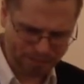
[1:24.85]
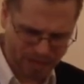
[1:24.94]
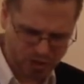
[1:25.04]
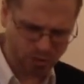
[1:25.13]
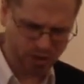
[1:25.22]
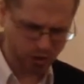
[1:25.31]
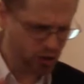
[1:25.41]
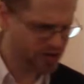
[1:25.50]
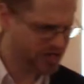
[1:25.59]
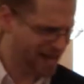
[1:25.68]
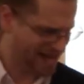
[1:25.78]
as we
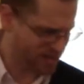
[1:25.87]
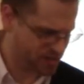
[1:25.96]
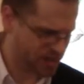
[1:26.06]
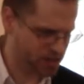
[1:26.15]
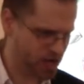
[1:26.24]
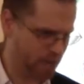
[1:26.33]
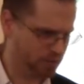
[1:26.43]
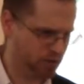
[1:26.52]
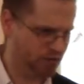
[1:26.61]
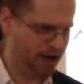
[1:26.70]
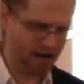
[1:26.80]
looked at uh,
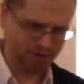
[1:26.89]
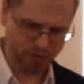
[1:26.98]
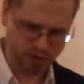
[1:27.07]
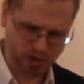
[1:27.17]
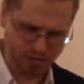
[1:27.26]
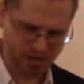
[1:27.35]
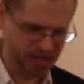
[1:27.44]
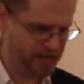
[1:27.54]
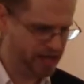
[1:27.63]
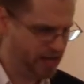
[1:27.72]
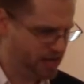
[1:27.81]
chapter 5, 1
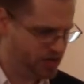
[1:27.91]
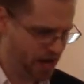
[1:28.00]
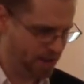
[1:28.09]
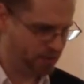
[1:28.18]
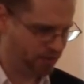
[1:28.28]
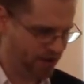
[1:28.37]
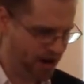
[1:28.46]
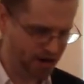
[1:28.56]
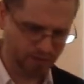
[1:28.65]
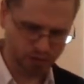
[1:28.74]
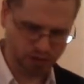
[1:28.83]
Timothy chapter
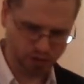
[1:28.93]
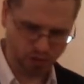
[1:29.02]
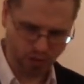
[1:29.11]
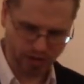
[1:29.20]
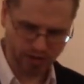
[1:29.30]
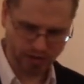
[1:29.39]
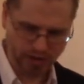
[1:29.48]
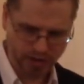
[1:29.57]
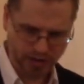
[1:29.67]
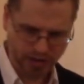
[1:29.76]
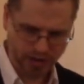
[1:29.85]
5, verses 1
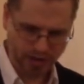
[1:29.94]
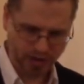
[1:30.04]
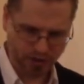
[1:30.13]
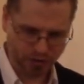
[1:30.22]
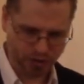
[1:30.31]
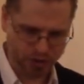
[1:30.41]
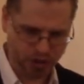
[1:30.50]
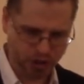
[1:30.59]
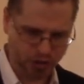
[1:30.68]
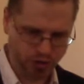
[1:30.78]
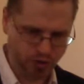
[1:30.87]
uh, through
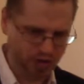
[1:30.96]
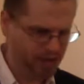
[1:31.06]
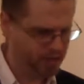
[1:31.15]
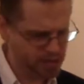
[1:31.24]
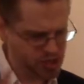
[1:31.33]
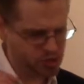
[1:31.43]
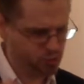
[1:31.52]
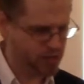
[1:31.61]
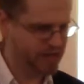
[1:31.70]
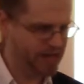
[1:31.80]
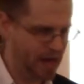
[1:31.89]
2. Let me just
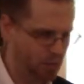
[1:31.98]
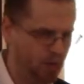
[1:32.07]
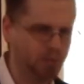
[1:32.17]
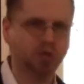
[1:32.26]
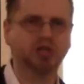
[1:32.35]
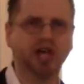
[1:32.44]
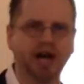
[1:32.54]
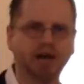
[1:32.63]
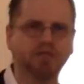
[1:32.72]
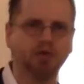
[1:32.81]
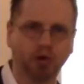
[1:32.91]
read that one more
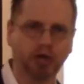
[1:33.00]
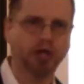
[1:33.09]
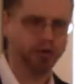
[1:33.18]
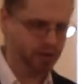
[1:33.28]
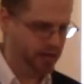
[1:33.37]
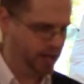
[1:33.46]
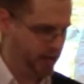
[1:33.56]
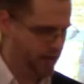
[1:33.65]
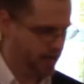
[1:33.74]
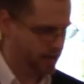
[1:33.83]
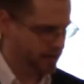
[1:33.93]
time for you
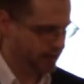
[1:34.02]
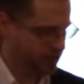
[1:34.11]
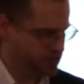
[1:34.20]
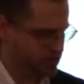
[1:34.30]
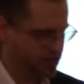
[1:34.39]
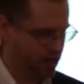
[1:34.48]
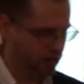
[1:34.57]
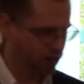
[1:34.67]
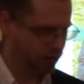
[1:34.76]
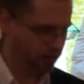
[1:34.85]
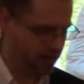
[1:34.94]
and uh, listen
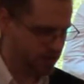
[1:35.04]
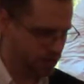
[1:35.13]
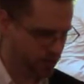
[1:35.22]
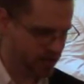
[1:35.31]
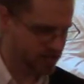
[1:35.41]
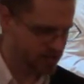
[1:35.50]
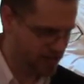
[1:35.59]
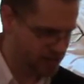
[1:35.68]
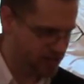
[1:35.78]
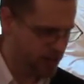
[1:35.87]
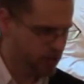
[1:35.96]
carefully to what it
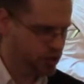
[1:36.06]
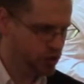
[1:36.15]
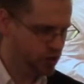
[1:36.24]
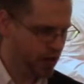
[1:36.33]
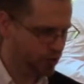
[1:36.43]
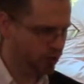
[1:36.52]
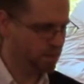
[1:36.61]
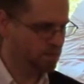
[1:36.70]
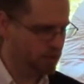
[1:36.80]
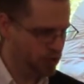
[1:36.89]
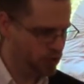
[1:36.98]
says. Do not
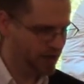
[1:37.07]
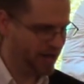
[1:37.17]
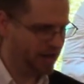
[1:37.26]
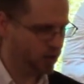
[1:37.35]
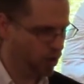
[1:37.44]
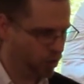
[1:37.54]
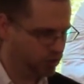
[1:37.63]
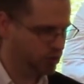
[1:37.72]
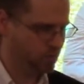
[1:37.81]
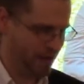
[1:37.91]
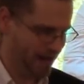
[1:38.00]
rebuke an
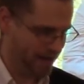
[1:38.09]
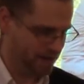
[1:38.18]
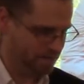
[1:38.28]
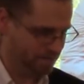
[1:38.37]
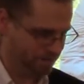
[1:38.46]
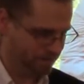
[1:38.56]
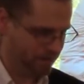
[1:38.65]
older man,